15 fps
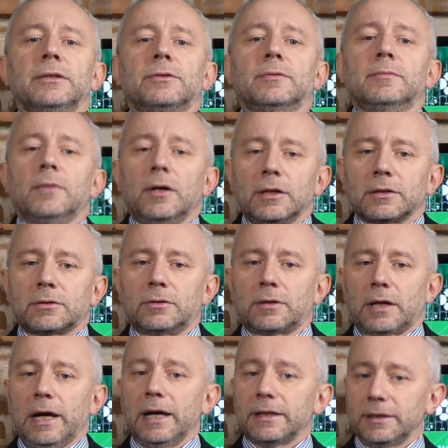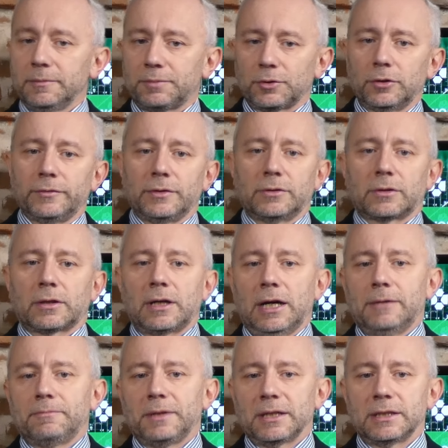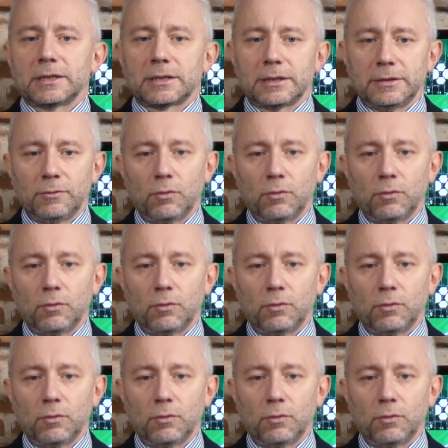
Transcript: to monitor and improve your company's